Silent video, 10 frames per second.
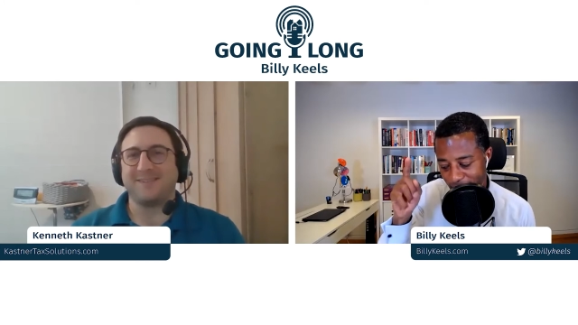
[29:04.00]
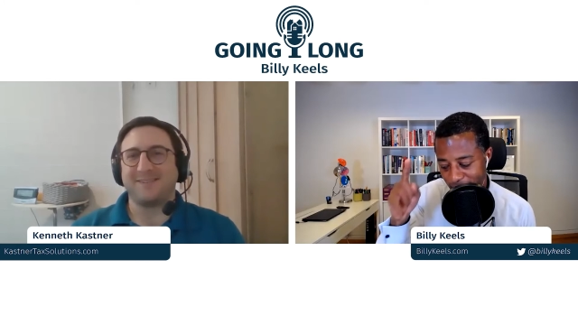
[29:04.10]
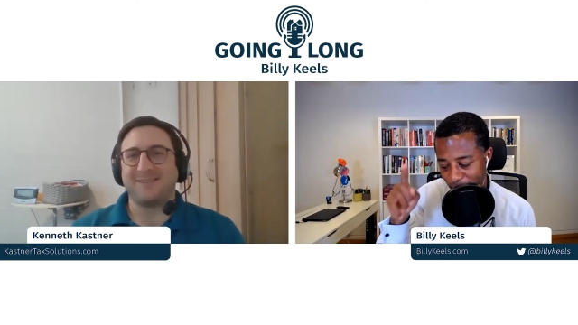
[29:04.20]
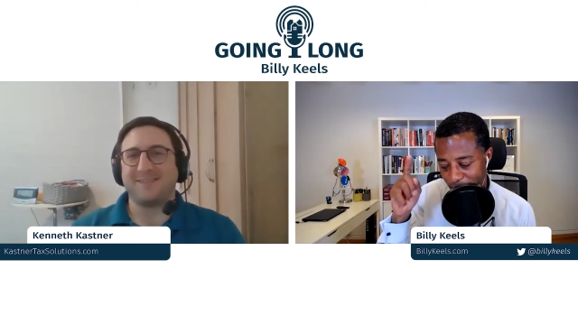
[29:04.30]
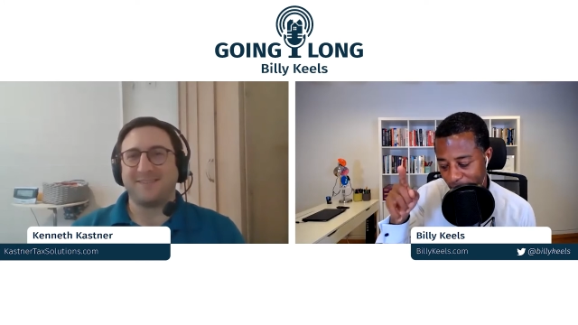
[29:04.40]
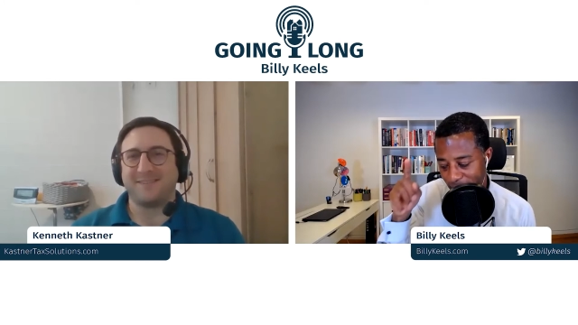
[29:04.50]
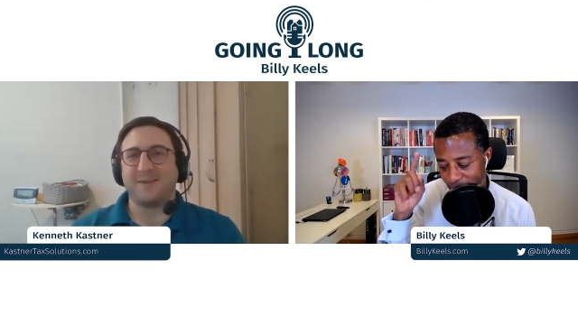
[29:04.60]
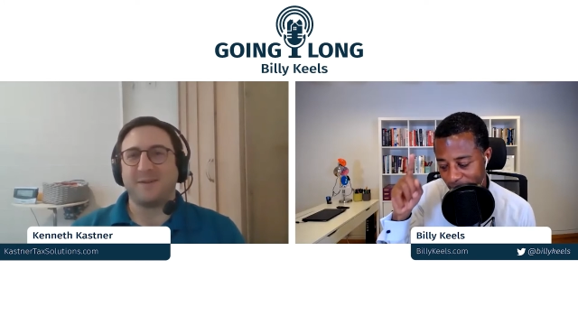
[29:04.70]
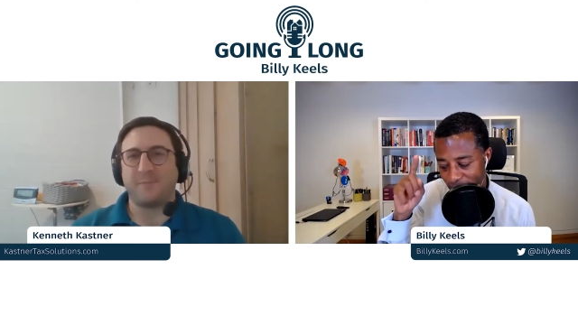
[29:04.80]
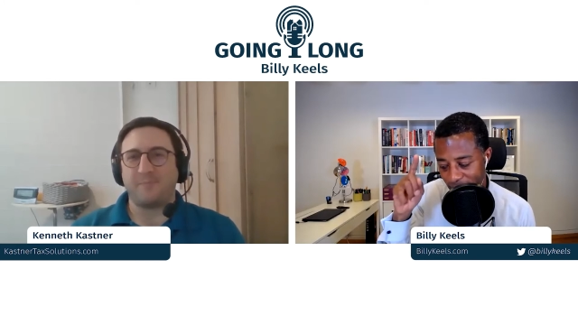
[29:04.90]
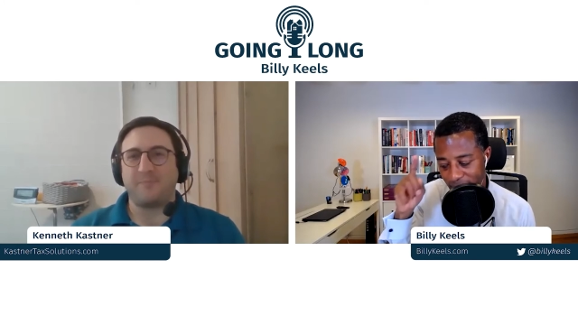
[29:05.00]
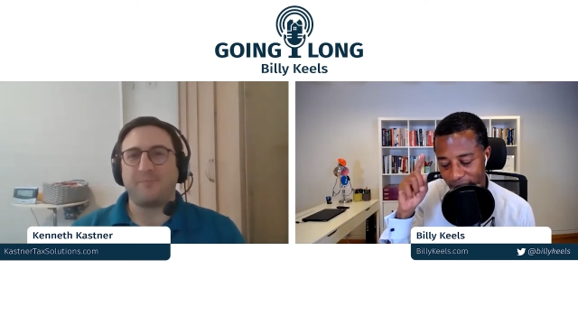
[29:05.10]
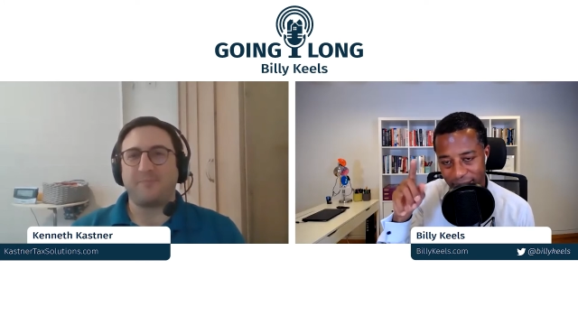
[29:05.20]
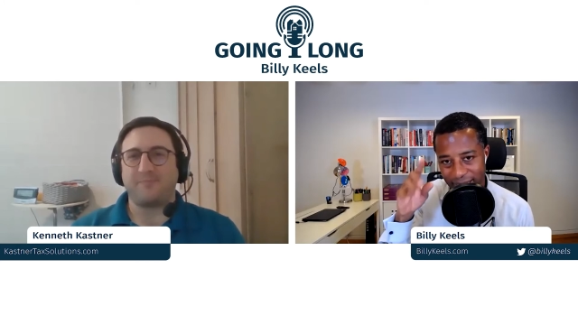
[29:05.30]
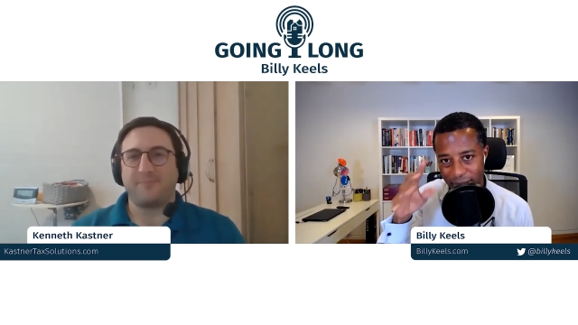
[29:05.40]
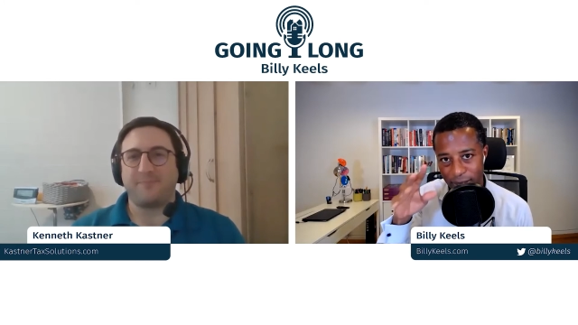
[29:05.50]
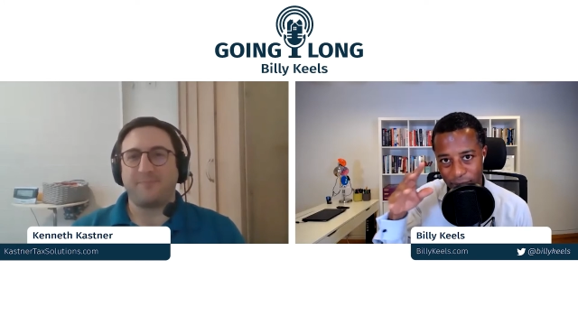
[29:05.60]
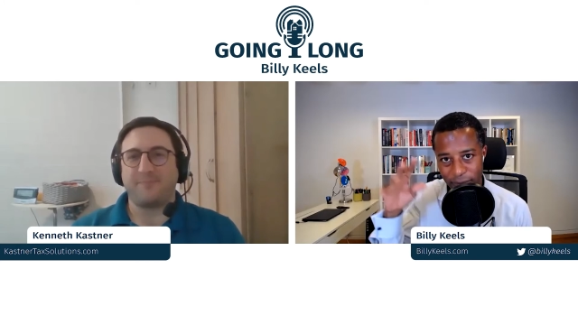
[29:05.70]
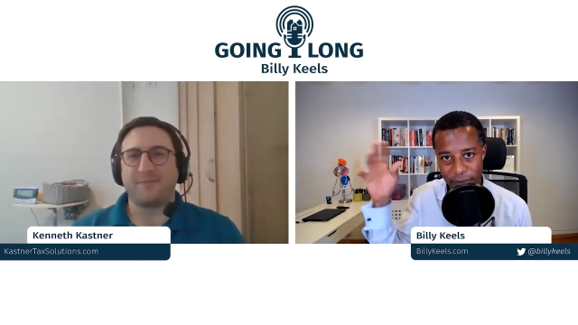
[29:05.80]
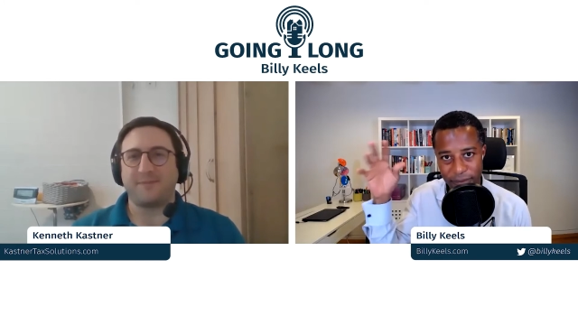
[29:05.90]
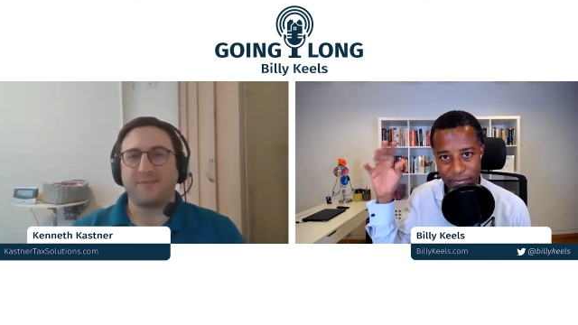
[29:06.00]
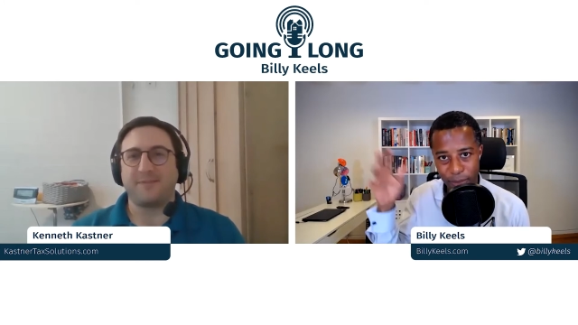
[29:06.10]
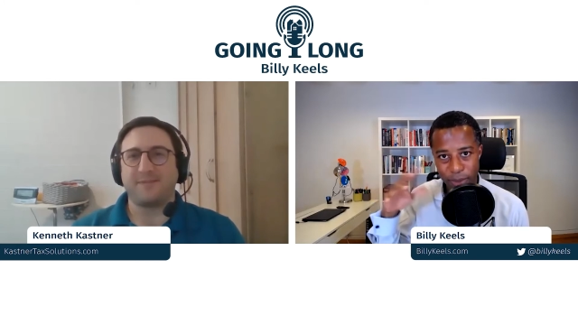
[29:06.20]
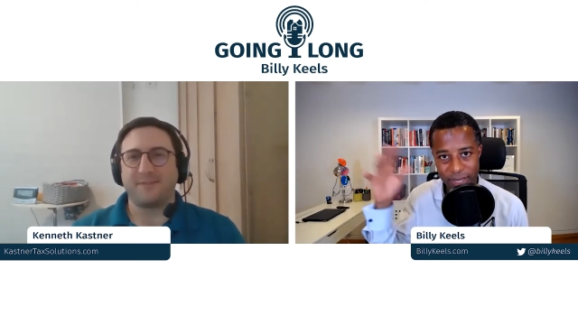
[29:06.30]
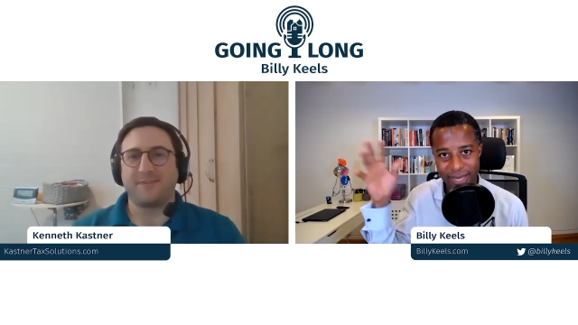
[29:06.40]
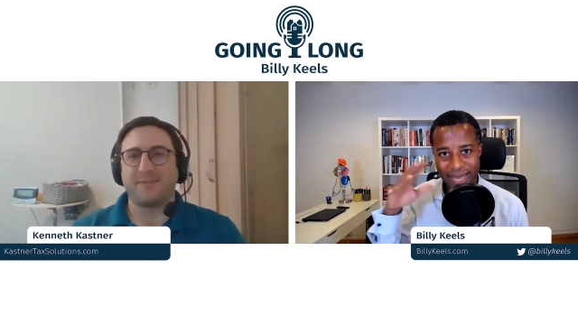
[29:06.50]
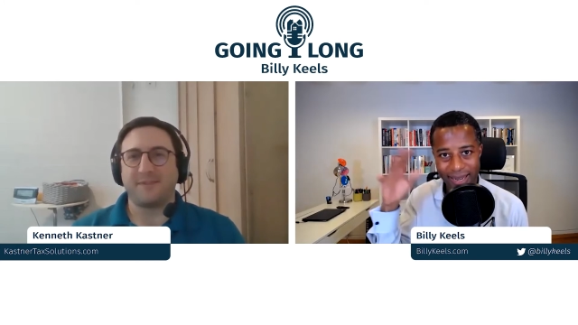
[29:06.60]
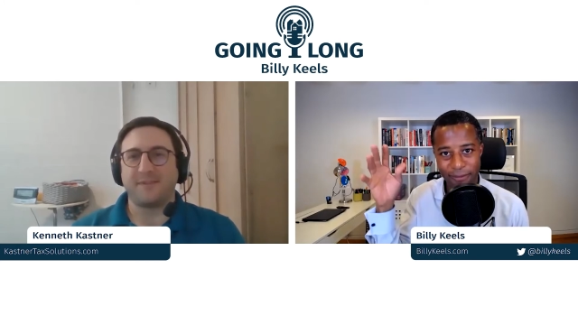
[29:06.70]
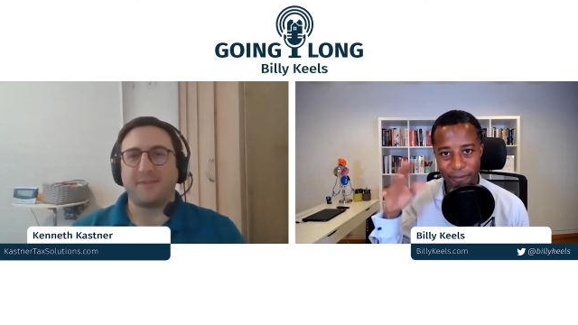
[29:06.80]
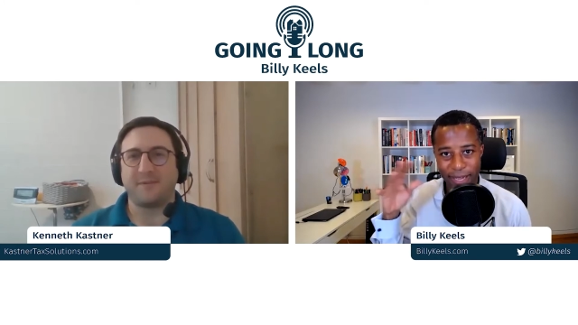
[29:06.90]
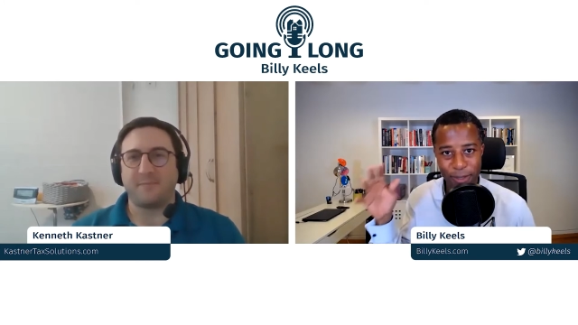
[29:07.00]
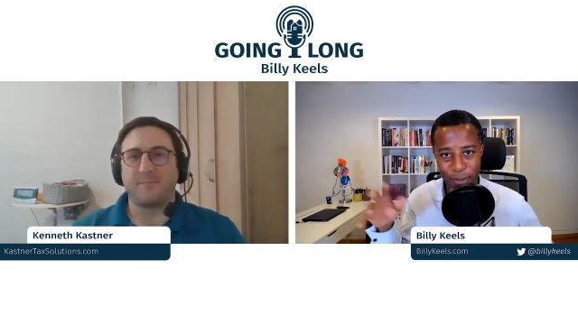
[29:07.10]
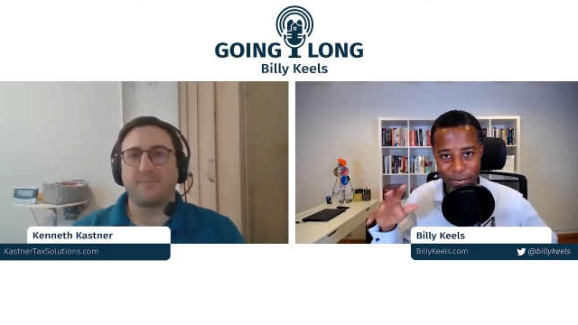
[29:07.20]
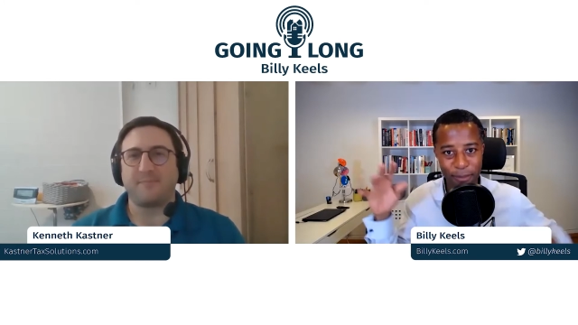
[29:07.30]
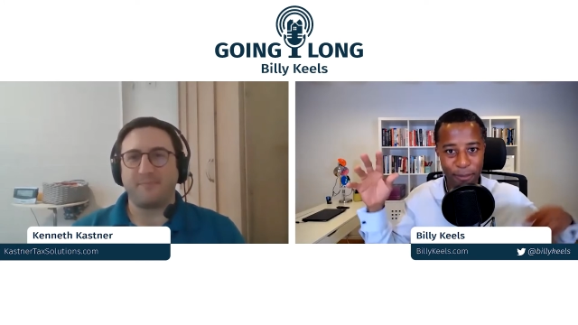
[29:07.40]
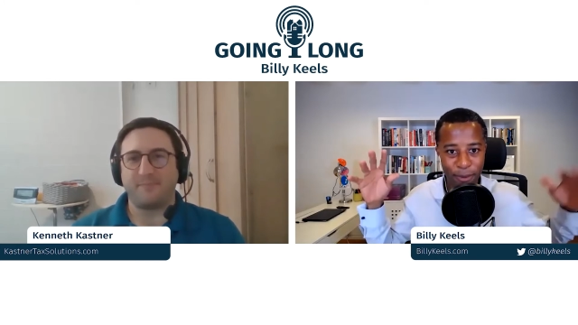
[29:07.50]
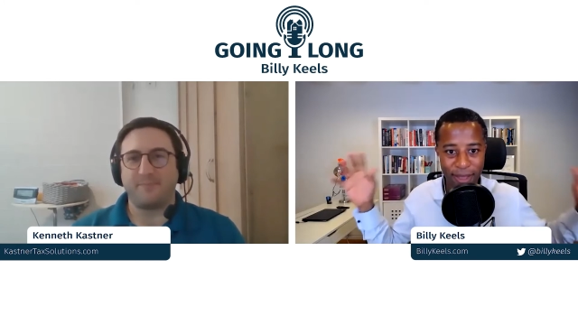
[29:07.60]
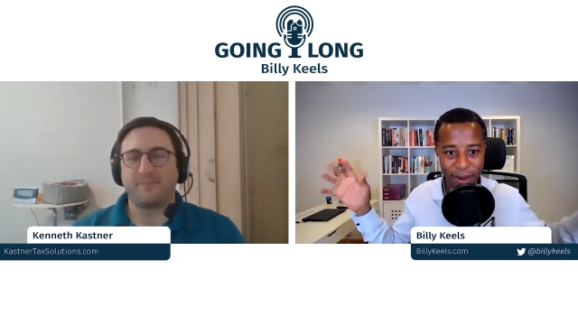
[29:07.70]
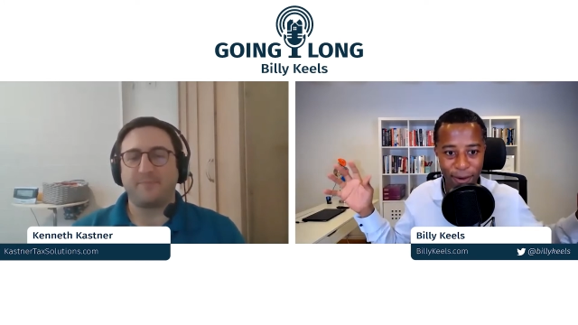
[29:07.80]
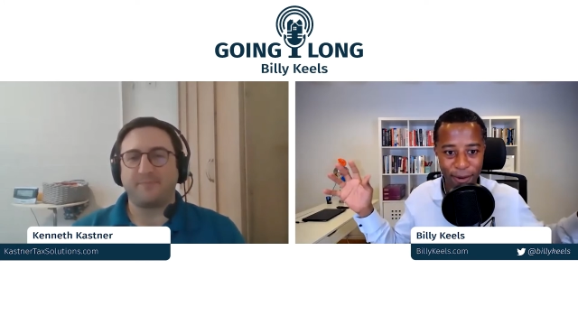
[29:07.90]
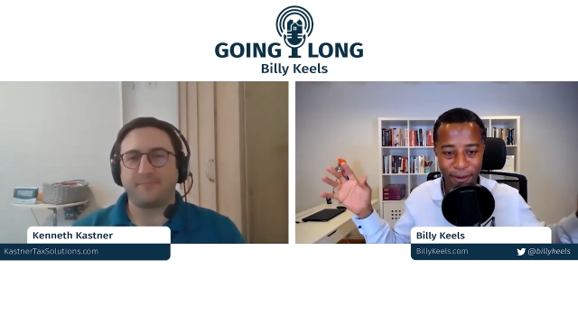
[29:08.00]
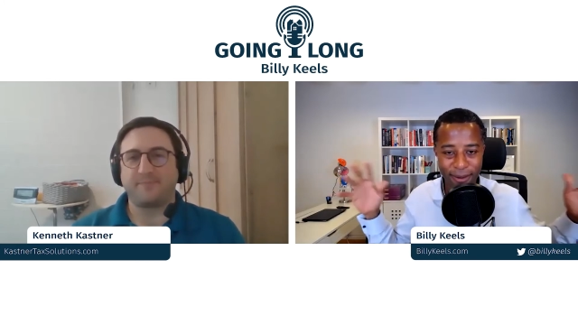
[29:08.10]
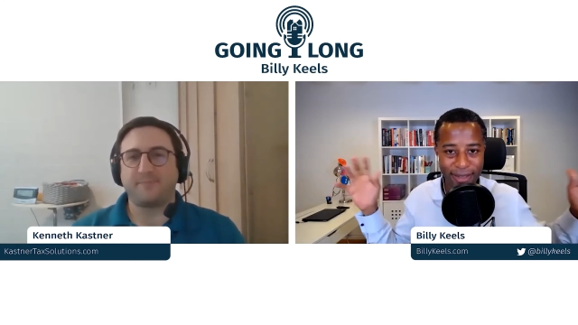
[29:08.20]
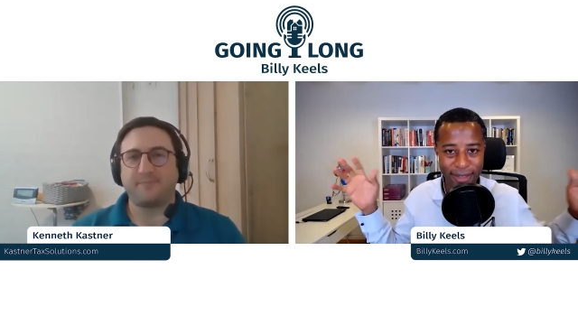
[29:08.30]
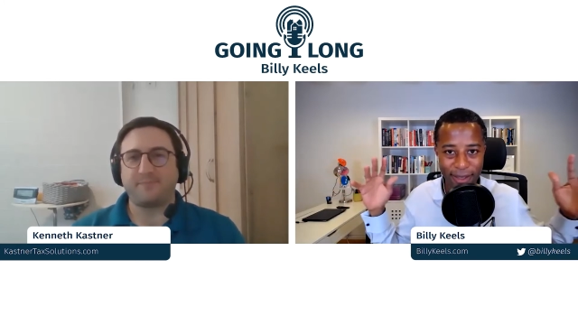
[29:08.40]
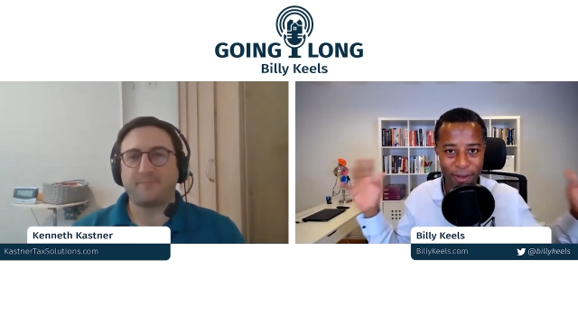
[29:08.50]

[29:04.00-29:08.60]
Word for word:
Speaker 1: stop there because this this ten to fifteen percent that affects many people that are eh,